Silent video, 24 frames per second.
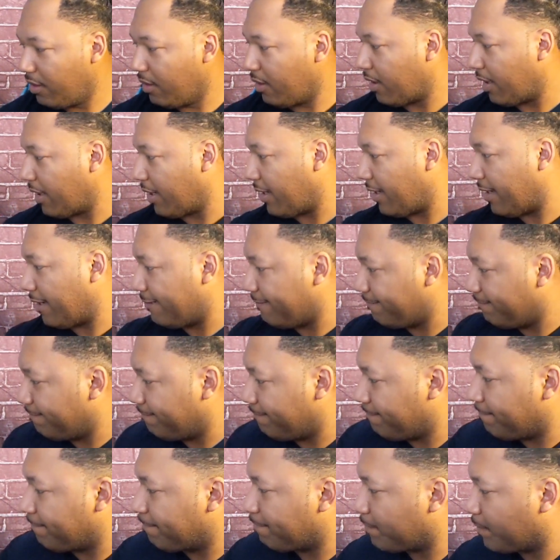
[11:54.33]
What
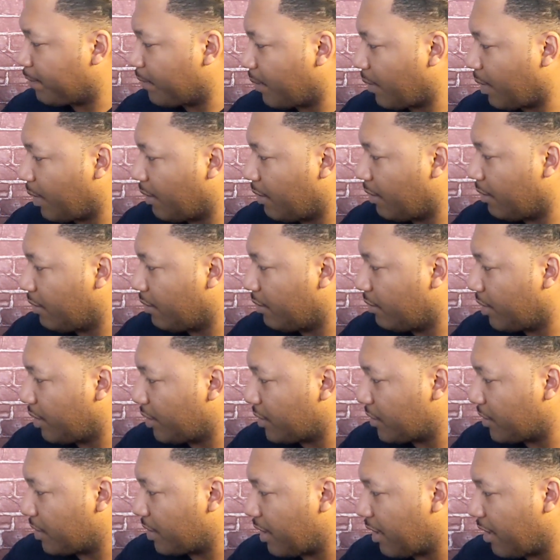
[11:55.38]

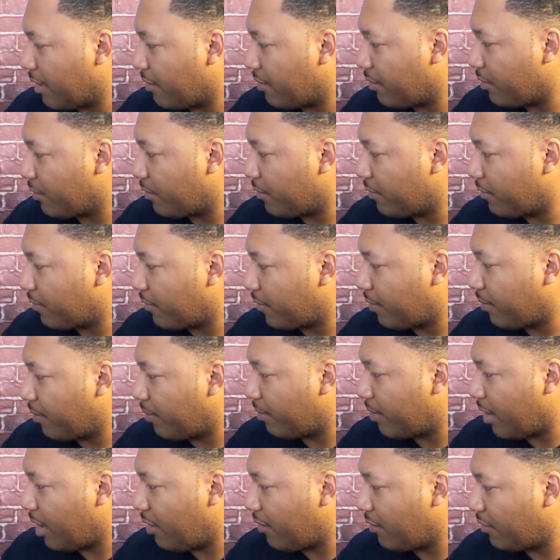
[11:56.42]
else we got?
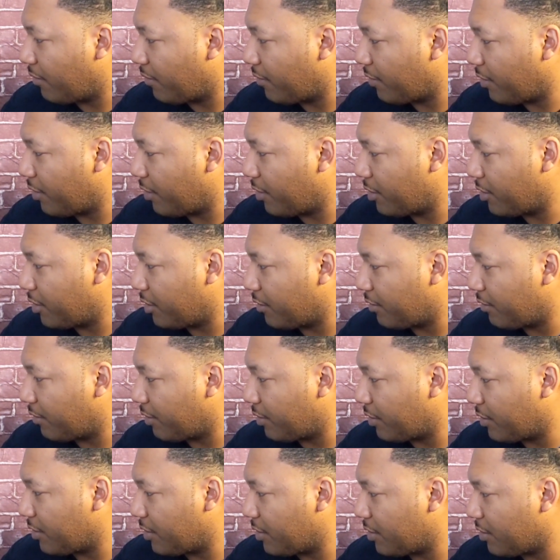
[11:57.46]
Modern furnishing
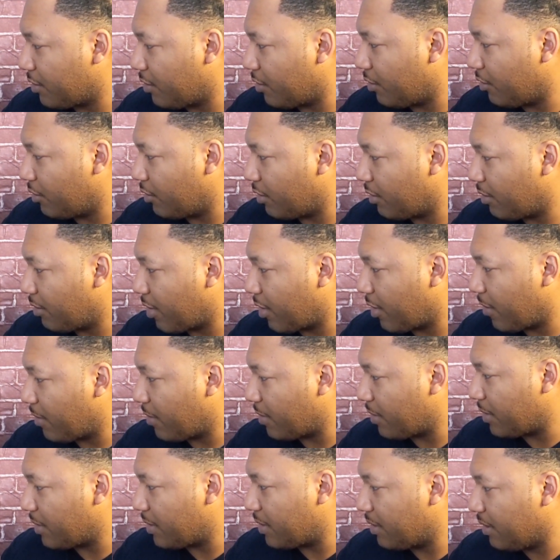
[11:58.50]
versus older
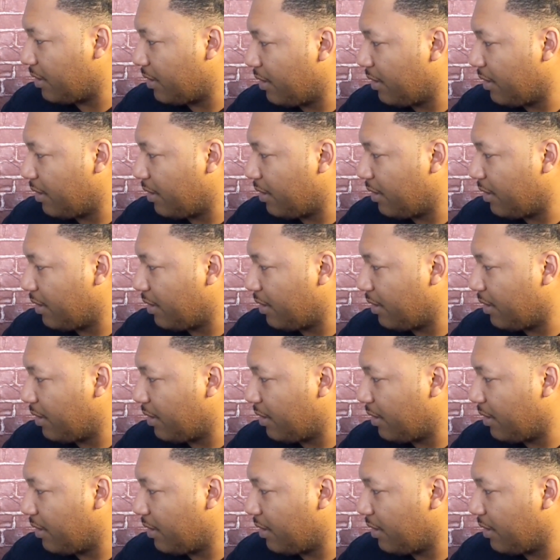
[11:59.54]
apartments.